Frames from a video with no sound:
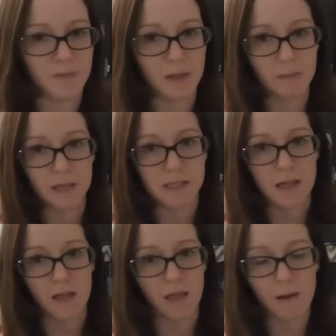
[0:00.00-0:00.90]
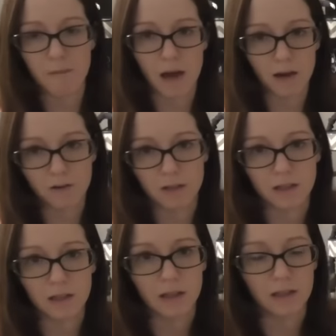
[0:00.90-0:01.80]
I mean, it's not that bad or
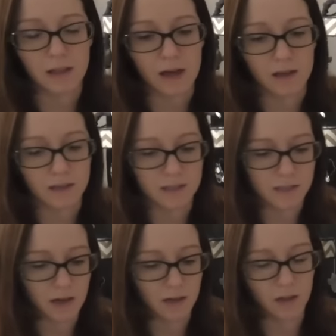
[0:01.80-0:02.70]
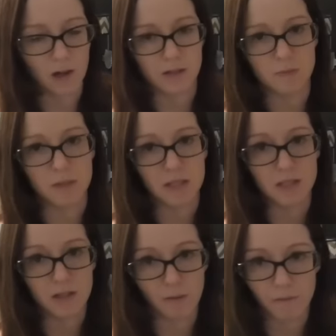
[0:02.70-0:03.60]
anything like that, and it's not going to cause them any
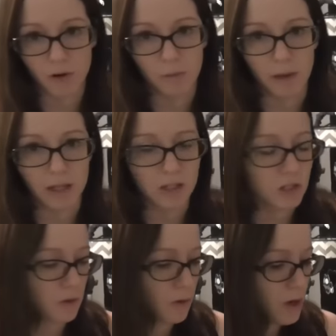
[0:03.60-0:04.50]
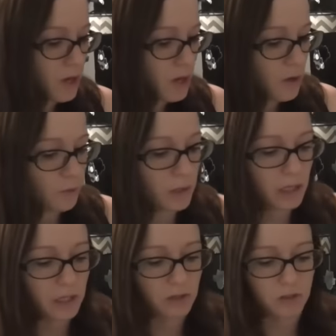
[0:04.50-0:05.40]
discomfort or pain, so we
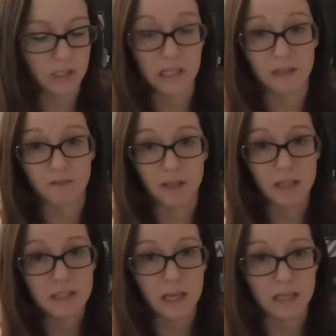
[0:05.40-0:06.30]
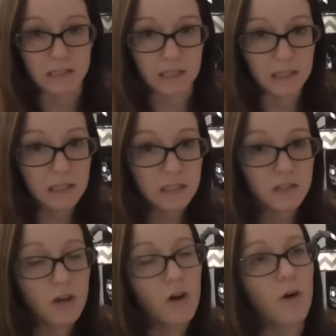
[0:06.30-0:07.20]
can either just leave things as it
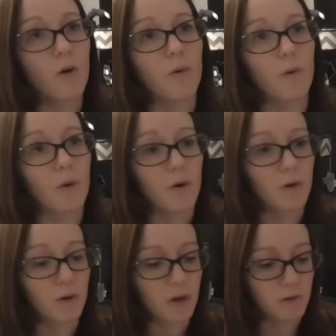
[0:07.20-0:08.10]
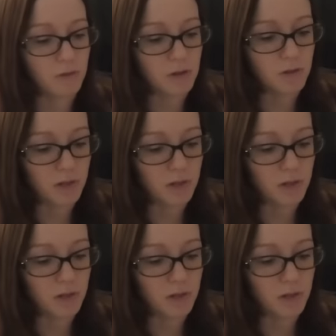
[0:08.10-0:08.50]
is, or if we do